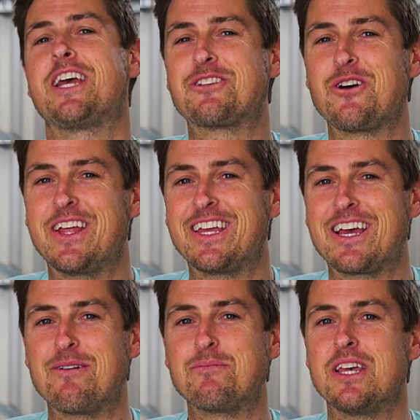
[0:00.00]
household
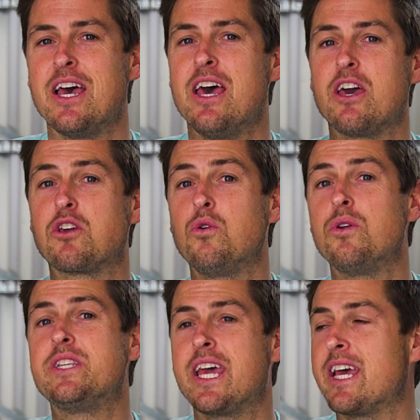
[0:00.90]
incomes,
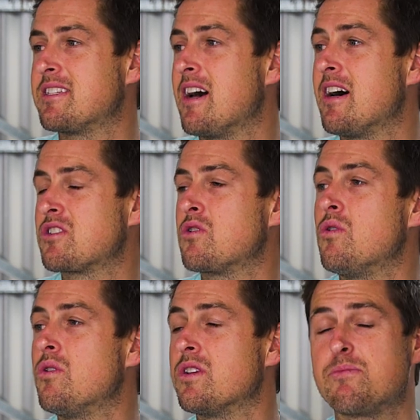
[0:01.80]
good DSR
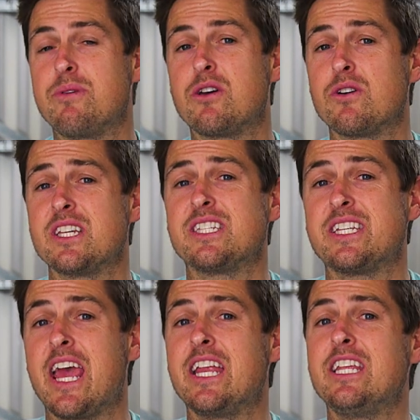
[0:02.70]
scores because its
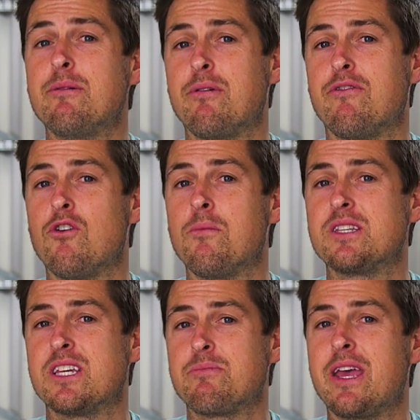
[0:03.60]
10 year
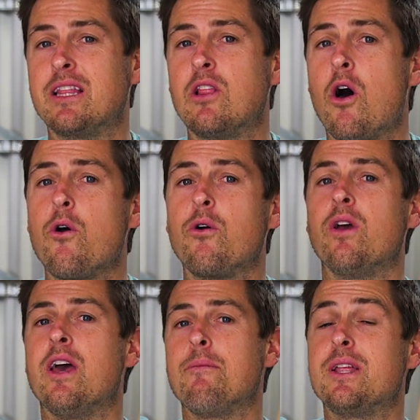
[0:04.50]
performance has been low,
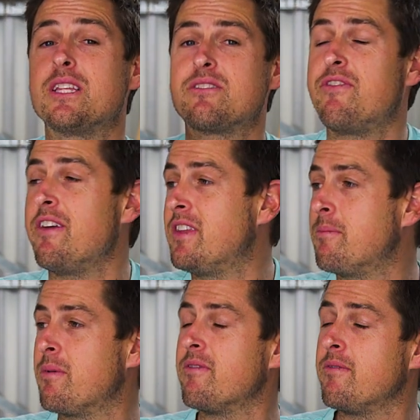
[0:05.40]
but its
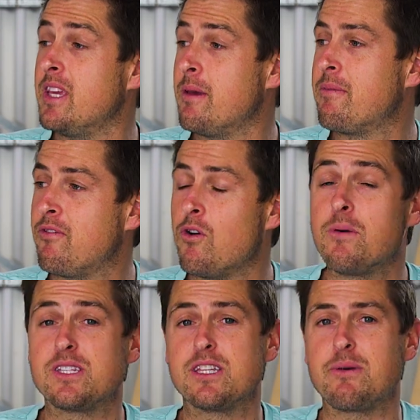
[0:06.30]
50 year
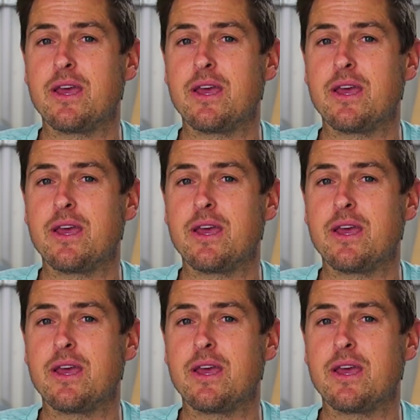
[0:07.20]
performance has